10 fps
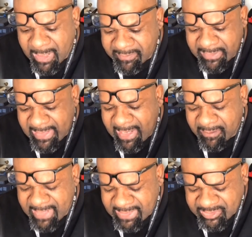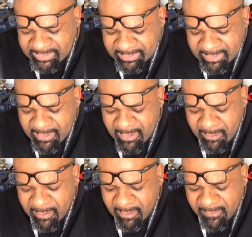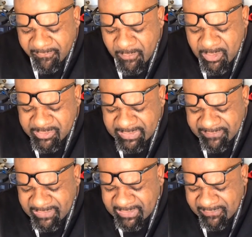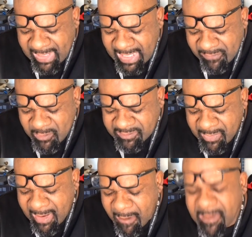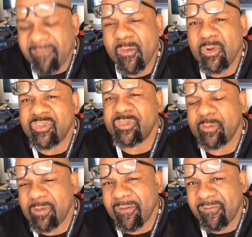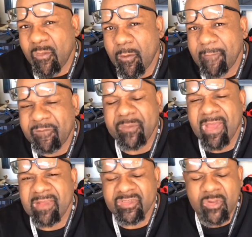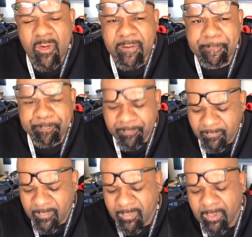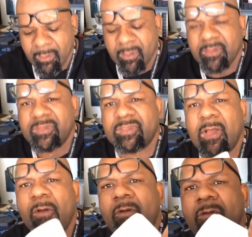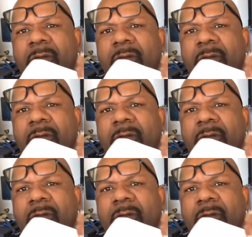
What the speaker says: down actually, 455 horsepower and 424 foot-pounds of torque. So